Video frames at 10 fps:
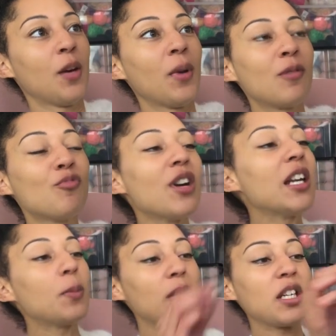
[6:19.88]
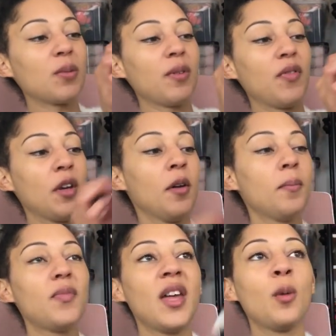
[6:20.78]
but I'm really pleased with
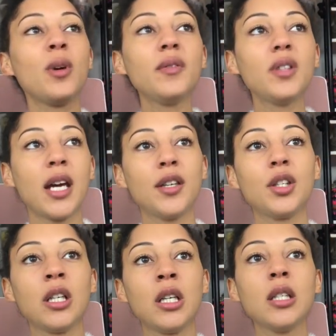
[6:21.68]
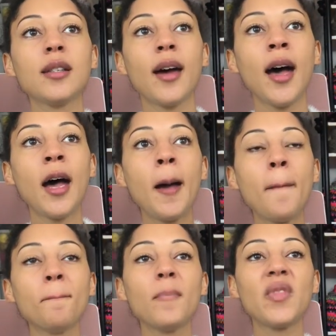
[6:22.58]
them. They're with testers.
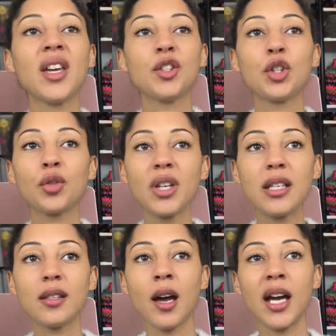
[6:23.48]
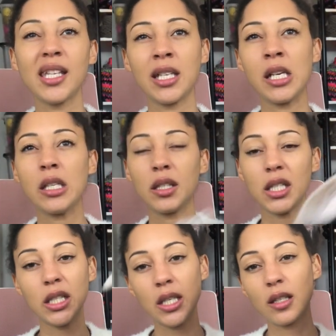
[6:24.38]
Um, there's three sizes.
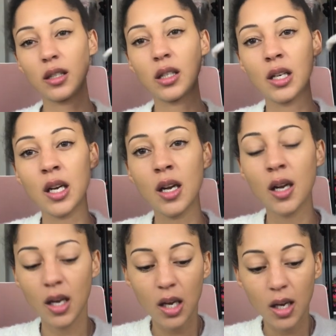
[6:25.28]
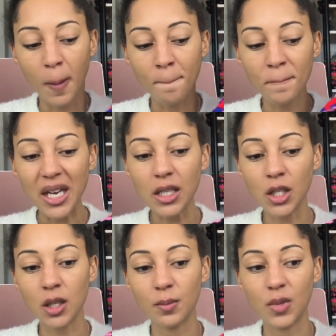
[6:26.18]
This is the
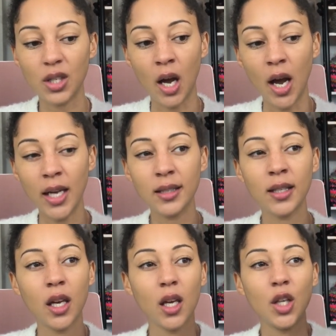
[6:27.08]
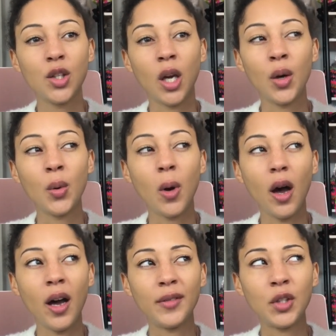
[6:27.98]
medium size. So
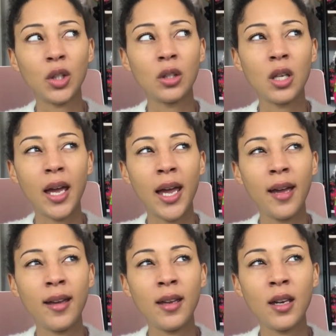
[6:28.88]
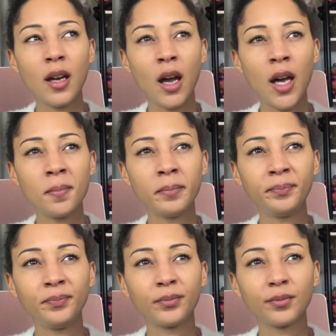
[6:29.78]
I've done a
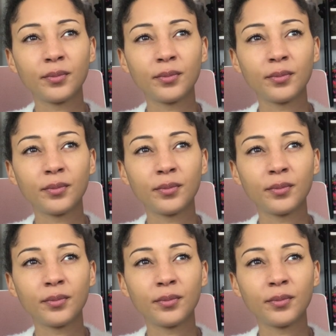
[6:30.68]
um,